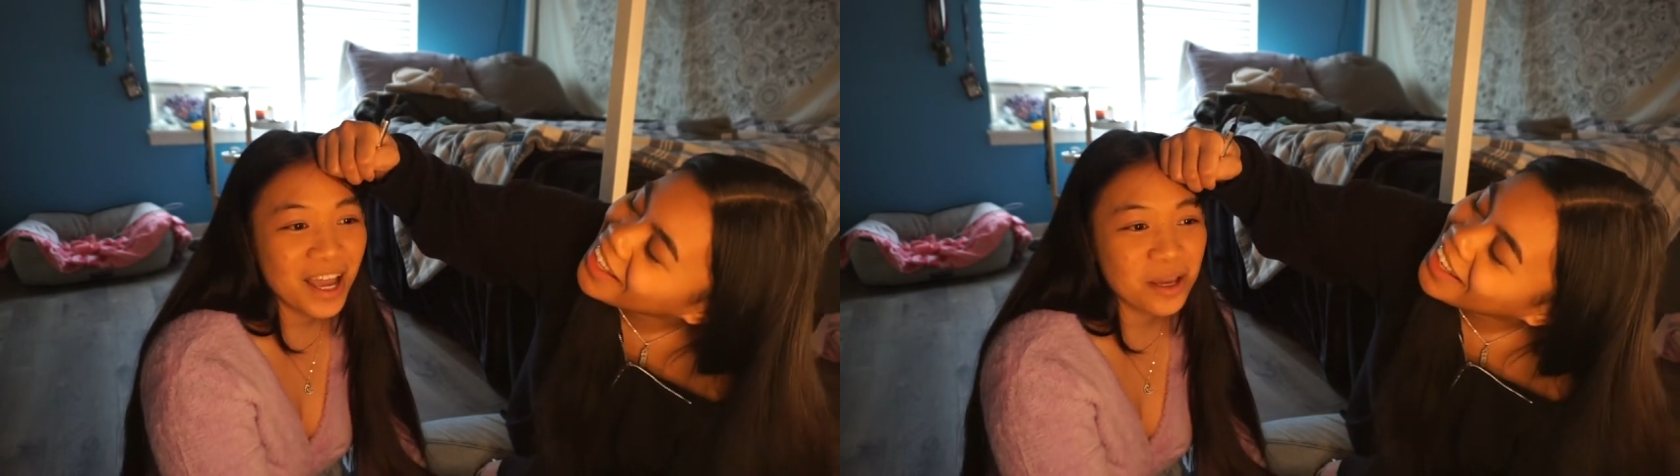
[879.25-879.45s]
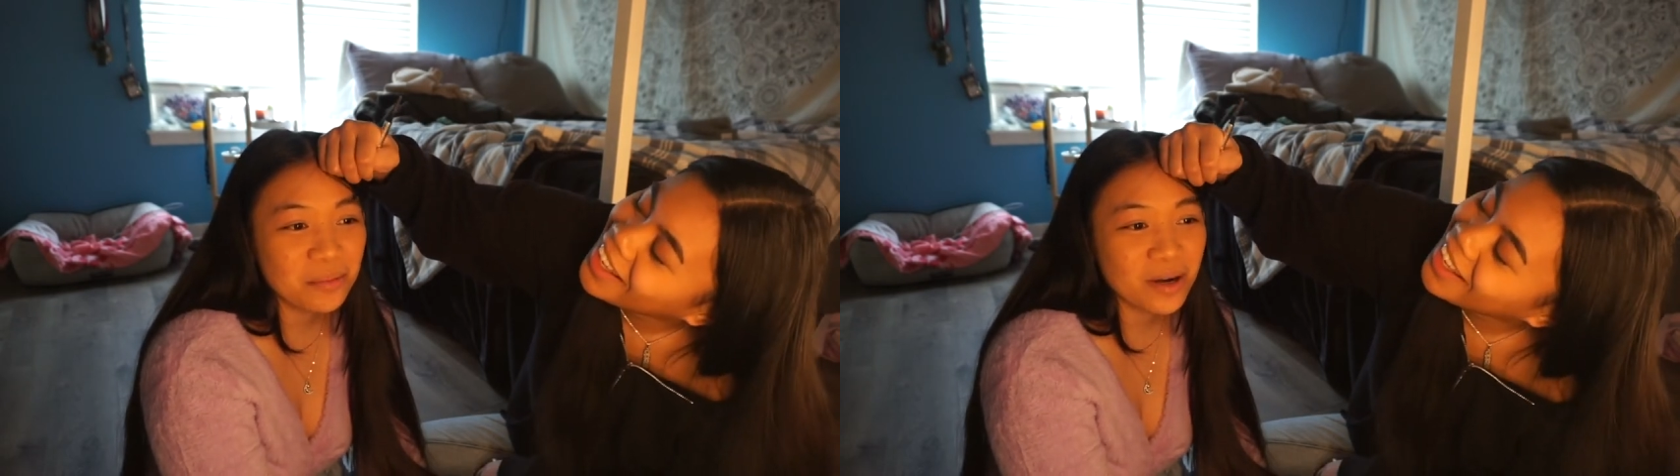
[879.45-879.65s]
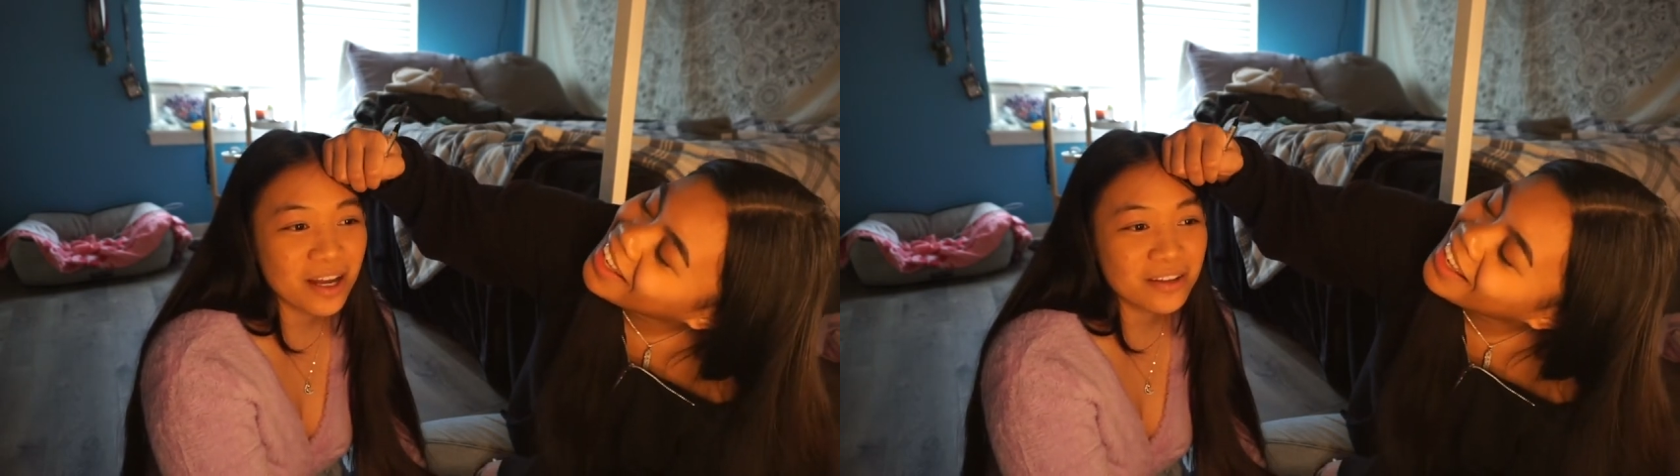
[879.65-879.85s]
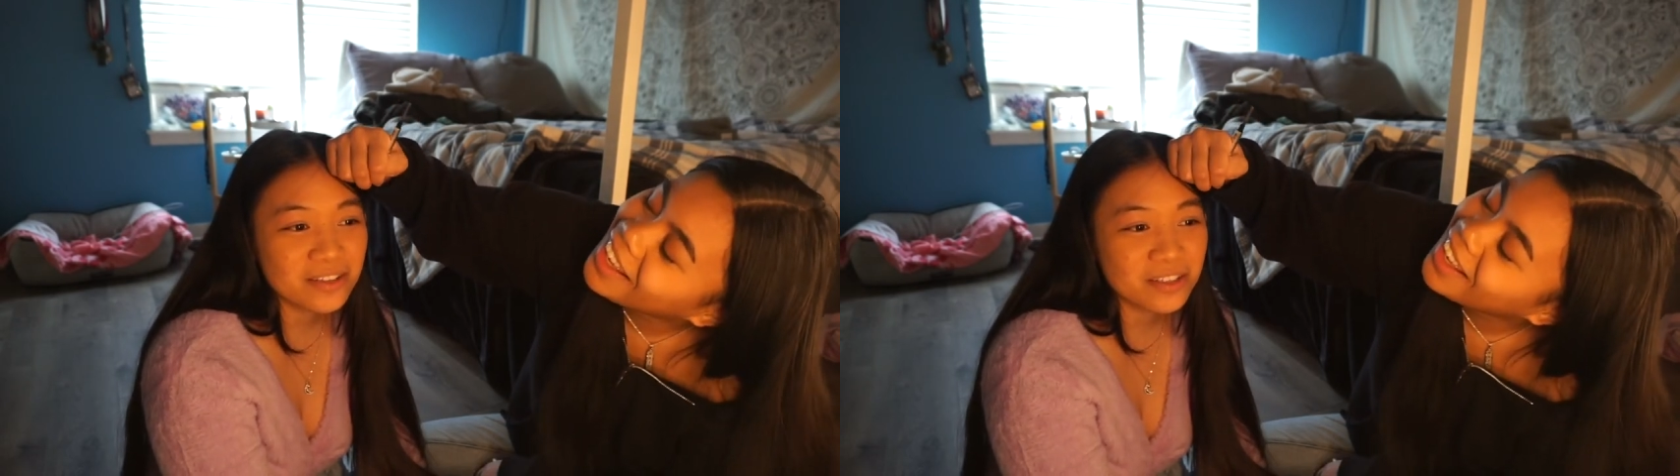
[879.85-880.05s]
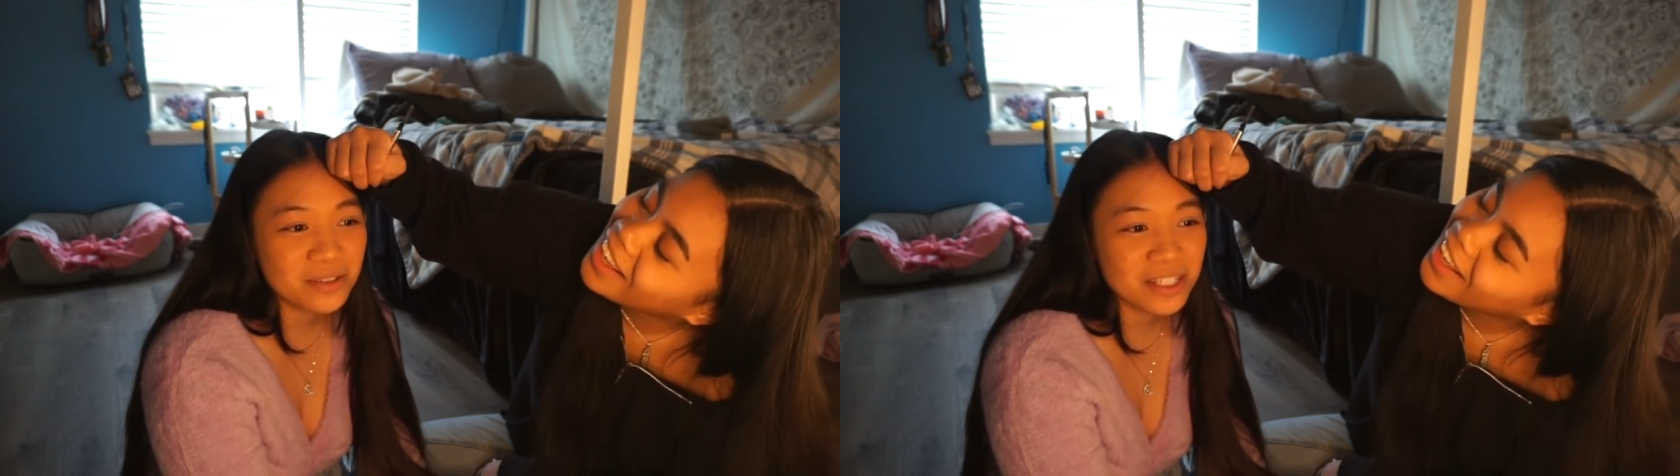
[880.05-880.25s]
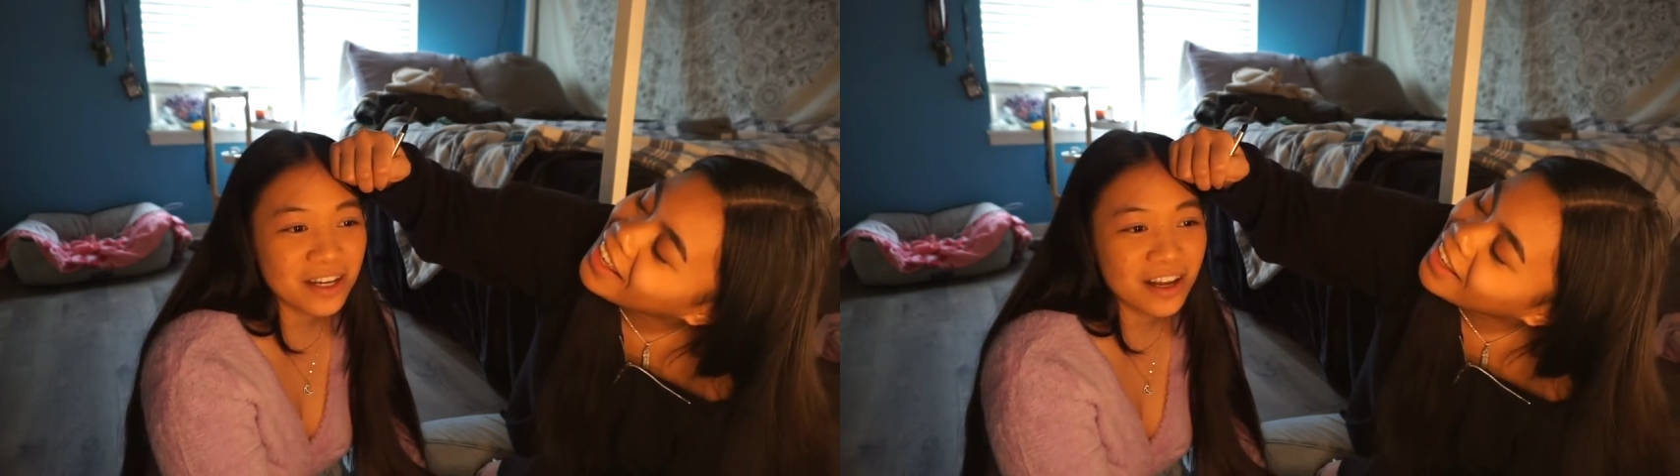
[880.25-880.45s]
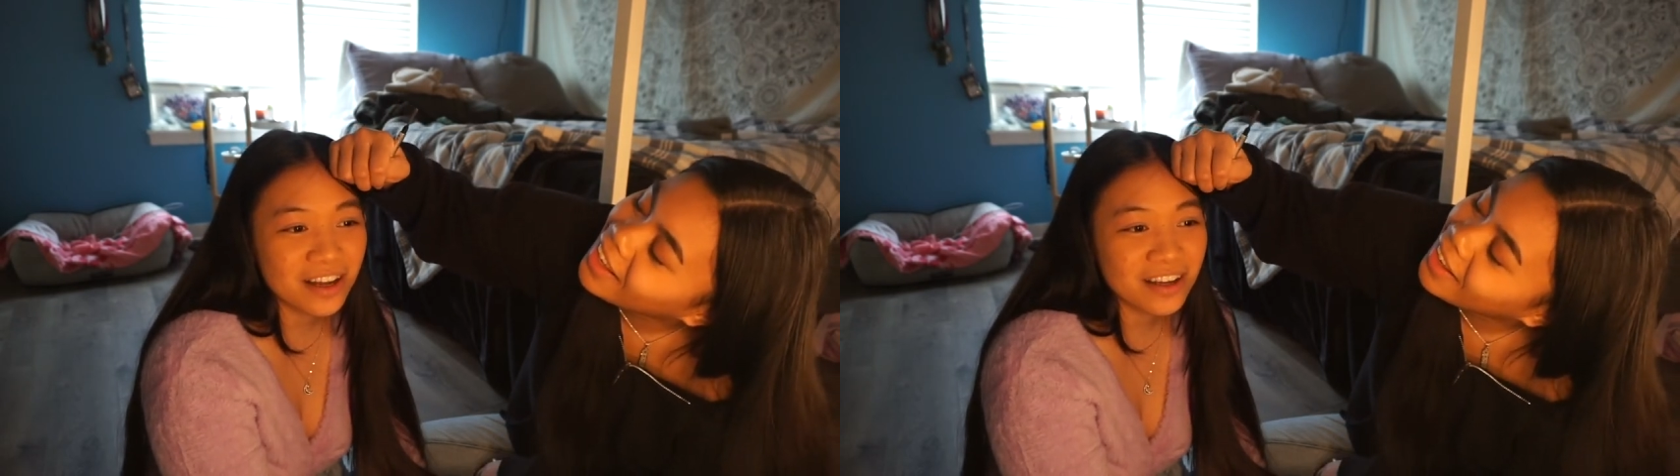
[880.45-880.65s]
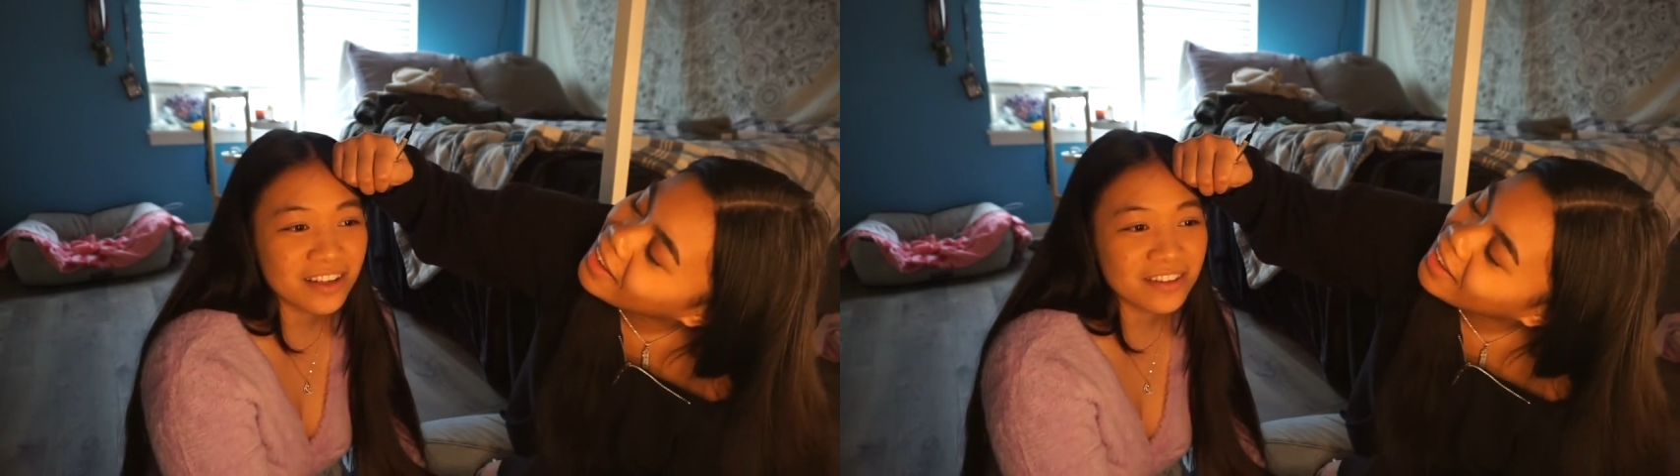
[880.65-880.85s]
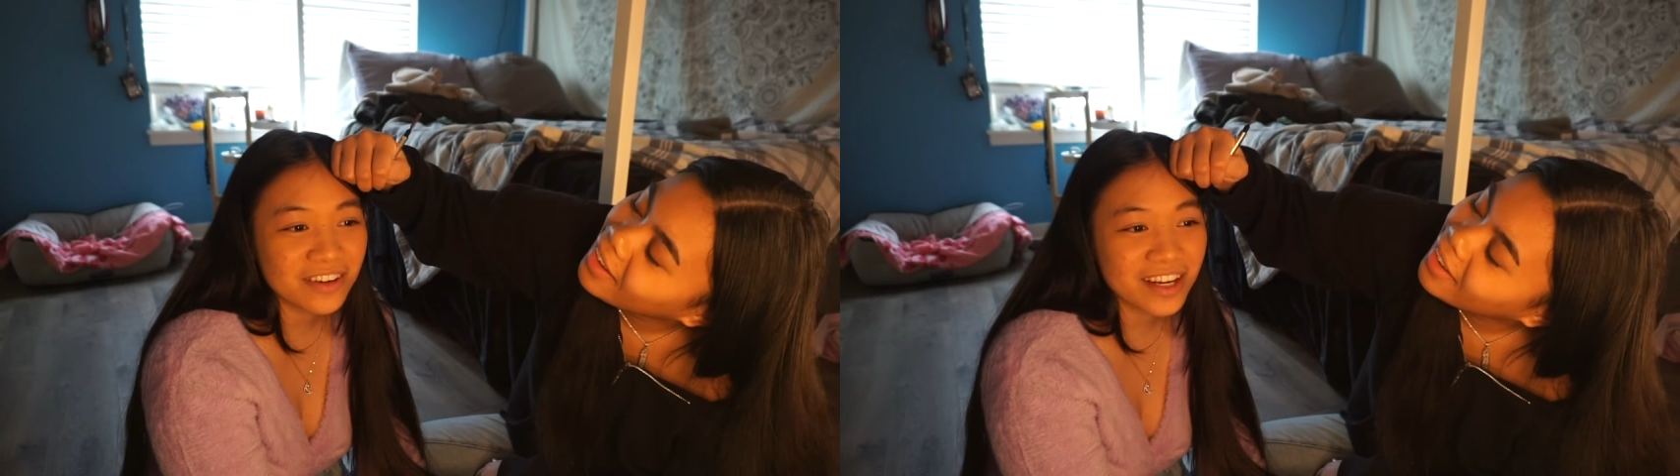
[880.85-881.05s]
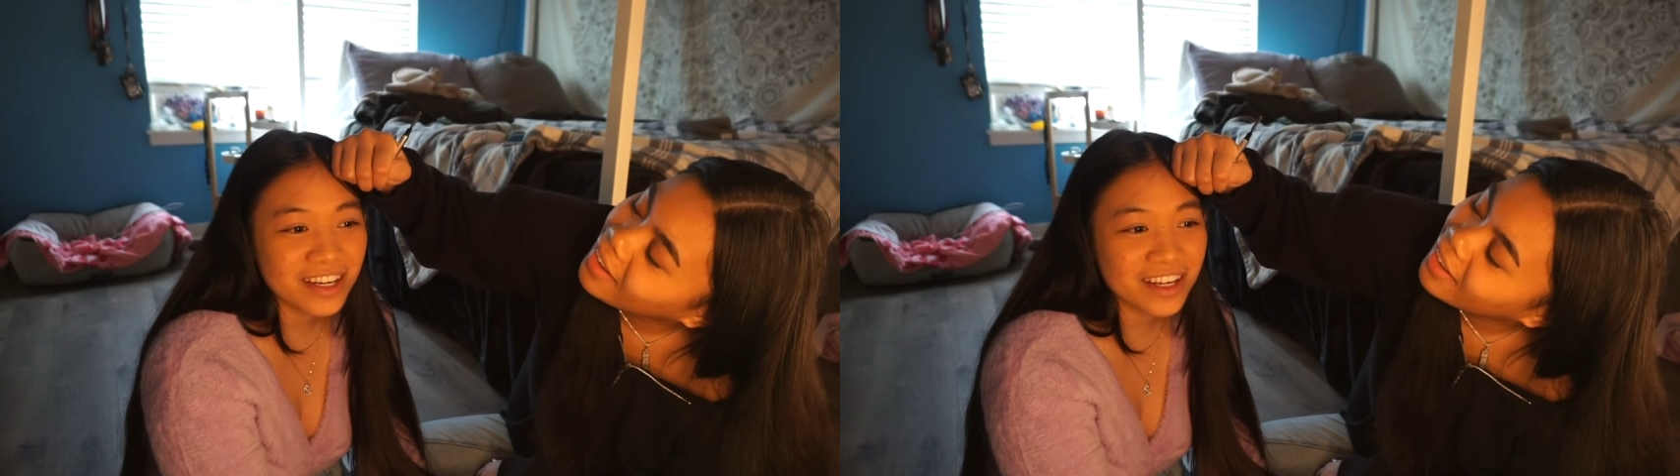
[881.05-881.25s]
eyebrows going on
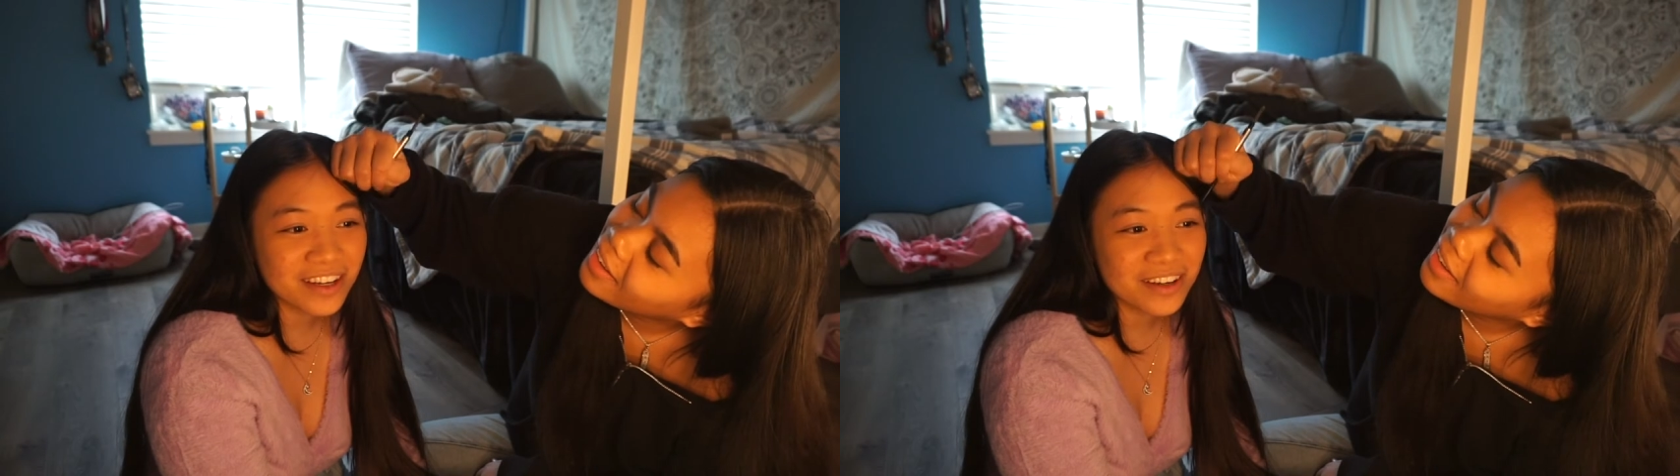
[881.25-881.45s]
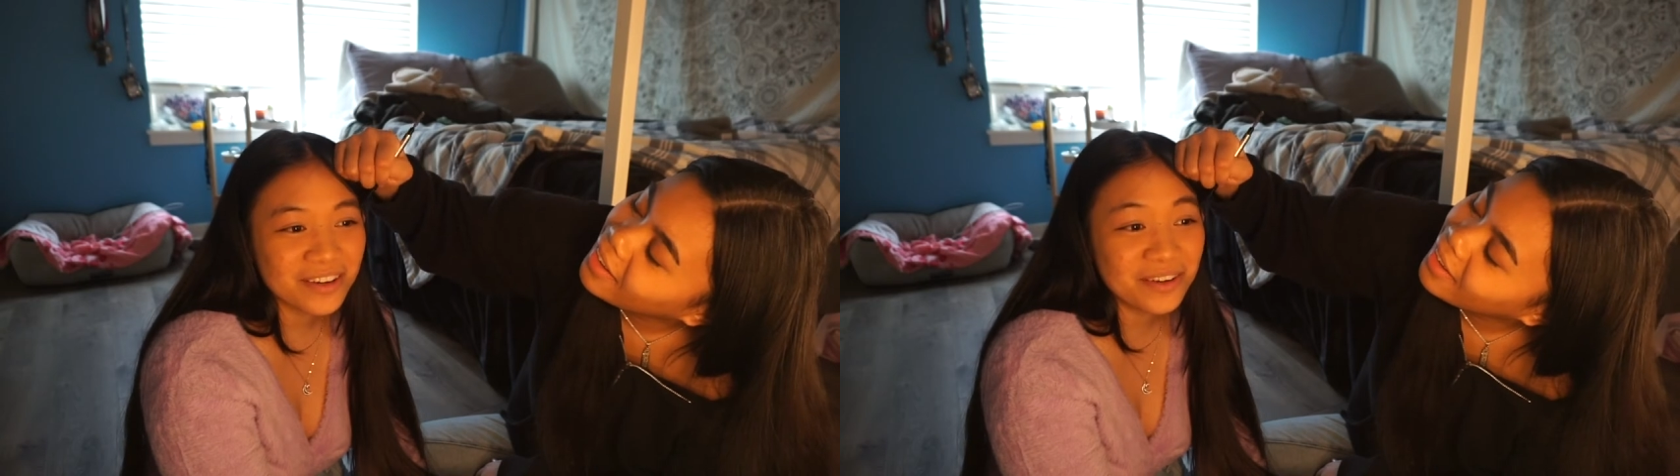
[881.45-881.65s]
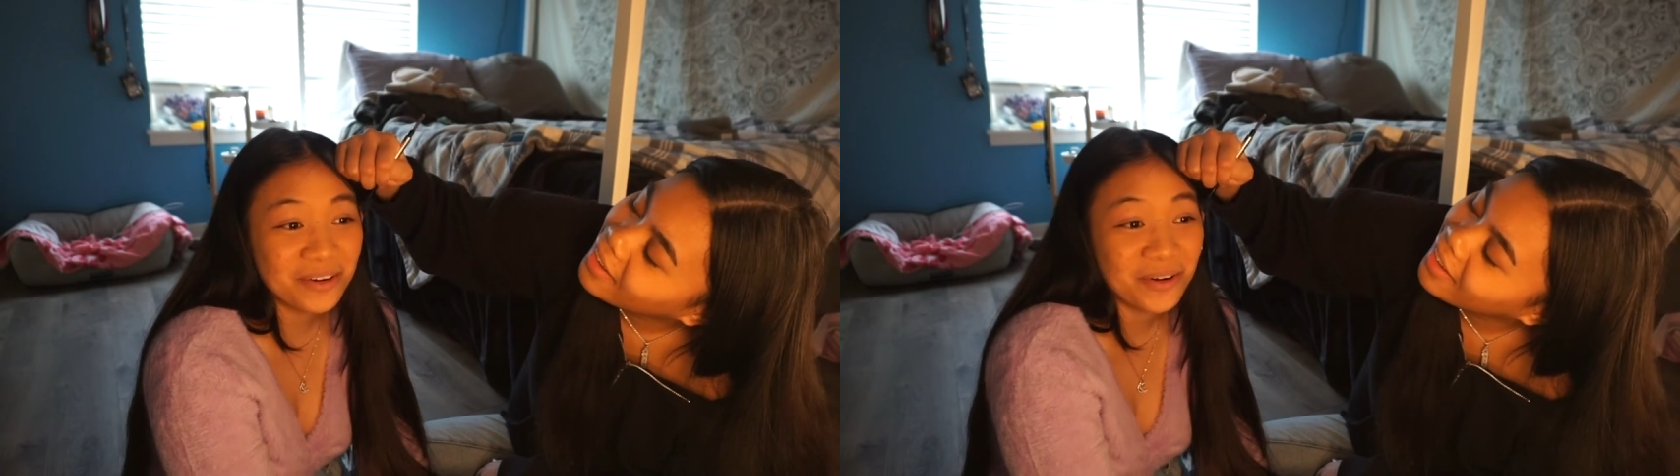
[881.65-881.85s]
right now.